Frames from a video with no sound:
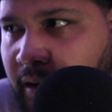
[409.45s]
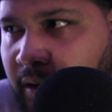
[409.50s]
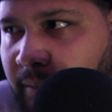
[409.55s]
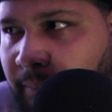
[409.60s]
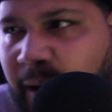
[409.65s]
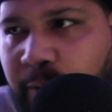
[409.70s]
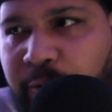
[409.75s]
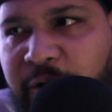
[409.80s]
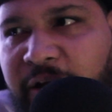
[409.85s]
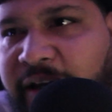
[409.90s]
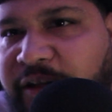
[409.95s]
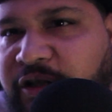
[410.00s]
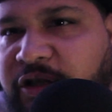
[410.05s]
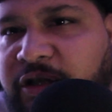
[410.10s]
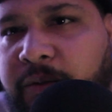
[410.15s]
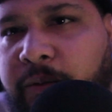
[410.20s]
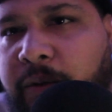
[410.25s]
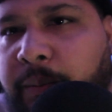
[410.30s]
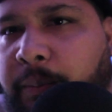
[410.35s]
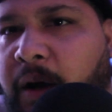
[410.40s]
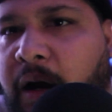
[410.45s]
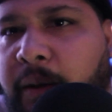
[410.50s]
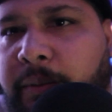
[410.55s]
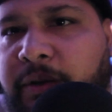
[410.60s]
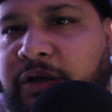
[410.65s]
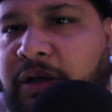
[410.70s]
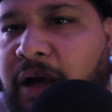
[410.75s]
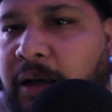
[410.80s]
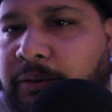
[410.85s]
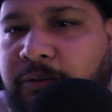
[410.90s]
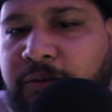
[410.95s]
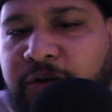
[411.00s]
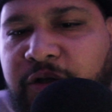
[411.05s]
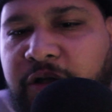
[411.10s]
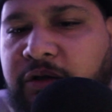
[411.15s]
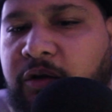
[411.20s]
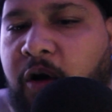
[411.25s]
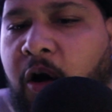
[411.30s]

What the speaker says: my relationship with barbershops was just